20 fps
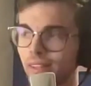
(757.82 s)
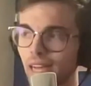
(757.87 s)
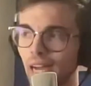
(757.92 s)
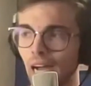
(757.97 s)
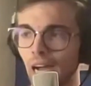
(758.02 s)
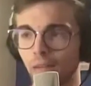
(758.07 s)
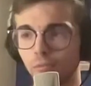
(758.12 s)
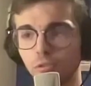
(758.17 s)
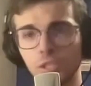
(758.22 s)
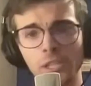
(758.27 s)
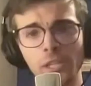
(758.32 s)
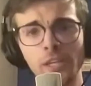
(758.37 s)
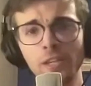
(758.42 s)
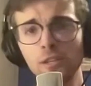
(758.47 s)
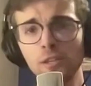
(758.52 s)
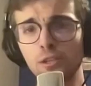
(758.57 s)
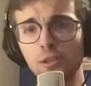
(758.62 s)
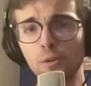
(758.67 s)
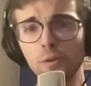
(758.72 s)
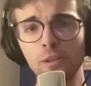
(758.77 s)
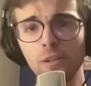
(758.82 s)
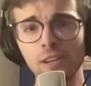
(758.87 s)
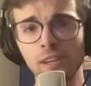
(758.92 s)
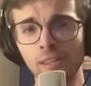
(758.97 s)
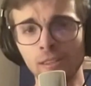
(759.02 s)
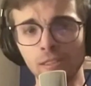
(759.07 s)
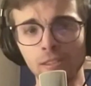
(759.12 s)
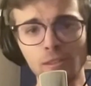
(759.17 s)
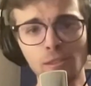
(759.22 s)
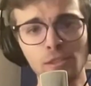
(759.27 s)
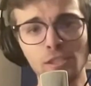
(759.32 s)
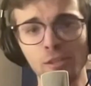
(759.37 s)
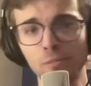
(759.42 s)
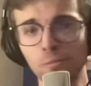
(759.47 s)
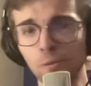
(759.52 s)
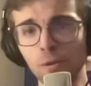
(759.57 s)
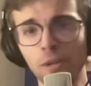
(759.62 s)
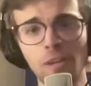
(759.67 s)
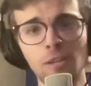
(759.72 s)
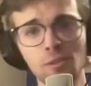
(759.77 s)
I'm sticking to it until
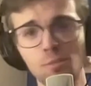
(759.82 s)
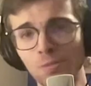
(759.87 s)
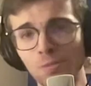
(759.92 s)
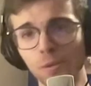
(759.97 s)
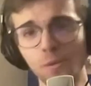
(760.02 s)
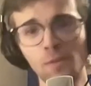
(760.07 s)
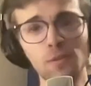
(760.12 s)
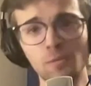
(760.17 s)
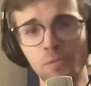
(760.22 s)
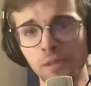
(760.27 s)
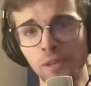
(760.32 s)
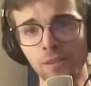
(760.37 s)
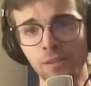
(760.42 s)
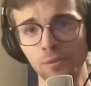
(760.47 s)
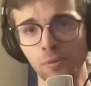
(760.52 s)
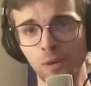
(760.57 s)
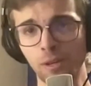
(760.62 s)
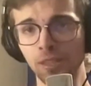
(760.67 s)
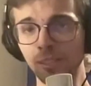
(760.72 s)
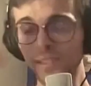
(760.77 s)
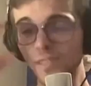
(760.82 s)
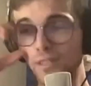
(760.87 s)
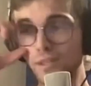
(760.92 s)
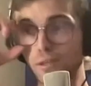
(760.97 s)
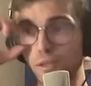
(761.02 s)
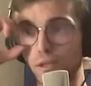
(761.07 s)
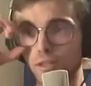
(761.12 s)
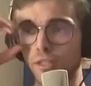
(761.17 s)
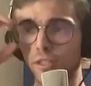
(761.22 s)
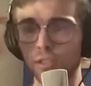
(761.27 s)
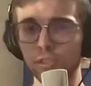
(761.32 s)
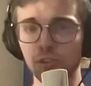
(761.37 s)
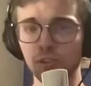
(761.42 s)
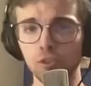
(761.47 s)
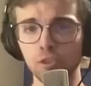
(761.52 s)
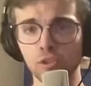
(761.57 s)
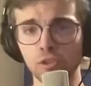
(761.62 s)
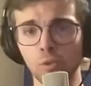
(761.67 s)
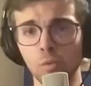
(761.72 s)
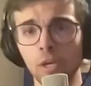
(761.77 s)
someone else proves me otherwise.
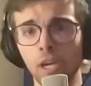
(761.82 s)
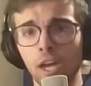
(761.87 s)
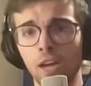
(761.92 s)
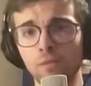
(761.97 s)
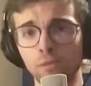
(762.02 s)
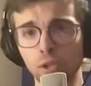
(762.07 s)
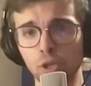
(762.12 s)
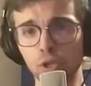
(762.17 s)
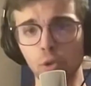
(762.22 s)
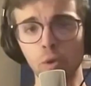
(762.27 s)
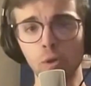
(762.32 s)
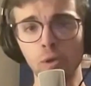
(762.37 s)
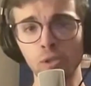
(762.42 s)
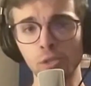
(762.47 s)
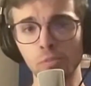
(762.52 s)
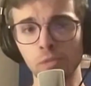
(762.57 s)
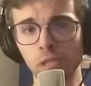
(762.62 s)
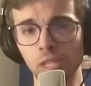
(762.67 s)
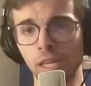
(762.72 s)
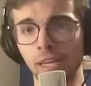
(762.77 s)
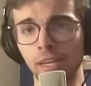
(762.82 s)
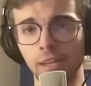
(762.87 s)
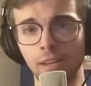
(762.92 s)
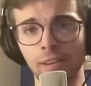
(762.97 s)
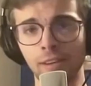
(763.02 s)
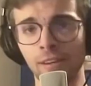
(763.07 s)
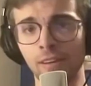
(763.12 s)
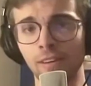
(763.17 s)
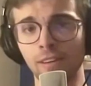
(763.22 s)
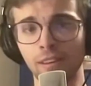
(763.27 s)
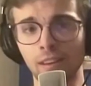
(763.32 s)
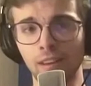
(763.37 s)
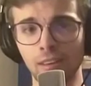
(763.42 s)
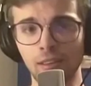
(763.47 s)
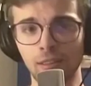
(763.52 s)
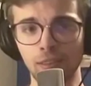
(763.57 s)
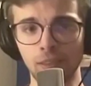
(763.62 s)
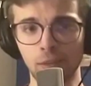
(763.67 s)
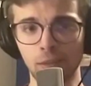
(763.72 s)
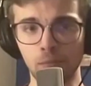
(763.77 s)
So we have George playing
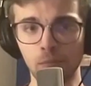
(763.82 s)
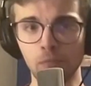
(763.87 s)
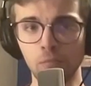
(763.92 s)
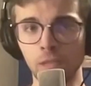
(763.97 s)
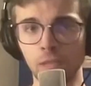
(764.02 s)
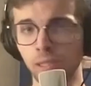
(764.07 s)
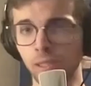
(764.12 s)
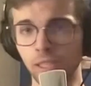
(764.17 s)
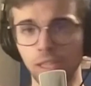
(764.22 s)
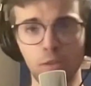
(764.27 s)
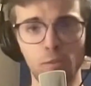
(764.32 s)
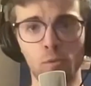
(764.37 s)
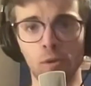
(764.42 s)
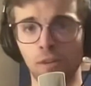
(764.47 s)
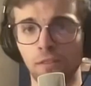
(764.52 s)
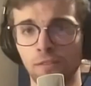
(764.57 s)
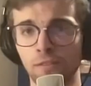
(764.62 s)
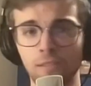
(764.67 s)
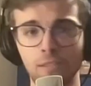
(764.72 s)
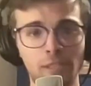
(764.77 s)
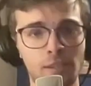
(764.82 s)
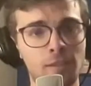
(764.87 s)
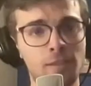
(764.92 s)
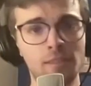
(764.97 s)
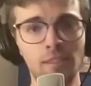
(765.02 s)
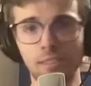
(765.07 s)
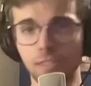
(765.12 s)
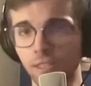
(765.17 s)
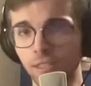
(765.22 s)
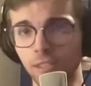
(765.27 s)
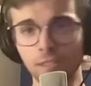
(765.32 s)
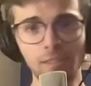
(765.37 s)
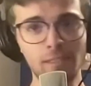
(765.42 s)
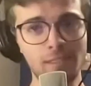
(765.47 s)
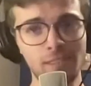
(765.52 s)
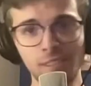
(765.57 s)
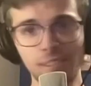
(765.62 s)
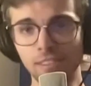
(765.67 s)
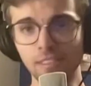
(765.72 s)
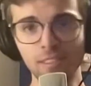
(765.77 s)
the lead riff.
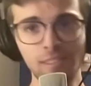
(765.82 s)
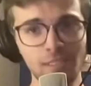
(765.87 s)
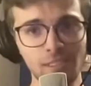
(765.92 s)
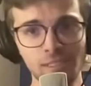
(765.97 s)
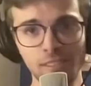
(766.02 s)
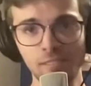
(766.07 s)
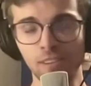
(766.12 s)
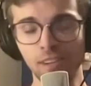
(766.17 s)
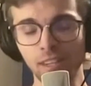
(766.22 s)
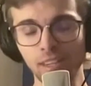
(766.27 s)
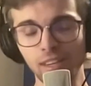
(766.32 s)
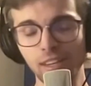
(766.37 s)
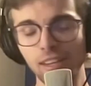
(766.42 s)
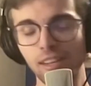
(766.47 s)
Right?